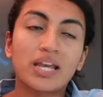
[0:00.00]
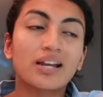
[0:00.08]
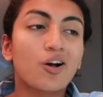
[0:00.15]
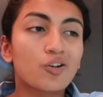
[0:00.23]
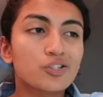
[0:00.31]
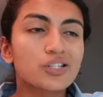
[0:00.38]

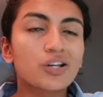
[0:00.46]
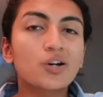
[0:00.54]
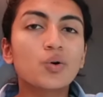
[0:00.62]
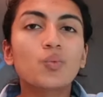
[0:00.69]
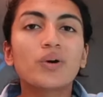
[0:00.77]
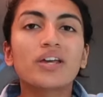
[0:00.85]
And
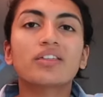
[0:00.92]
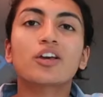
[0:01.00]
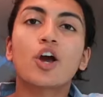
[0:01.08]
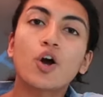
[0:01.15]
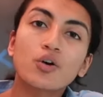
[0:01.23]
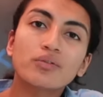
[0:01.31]
also with
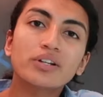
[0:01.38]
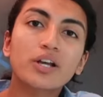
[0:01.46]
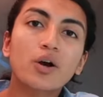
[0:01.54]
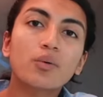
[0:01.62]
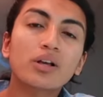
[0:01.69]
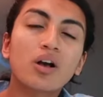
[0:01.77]
COVID
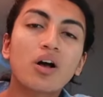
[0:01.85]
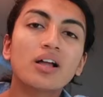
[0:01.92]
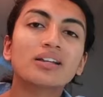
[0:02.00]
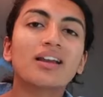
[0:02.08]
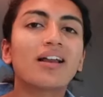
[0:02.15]
going on,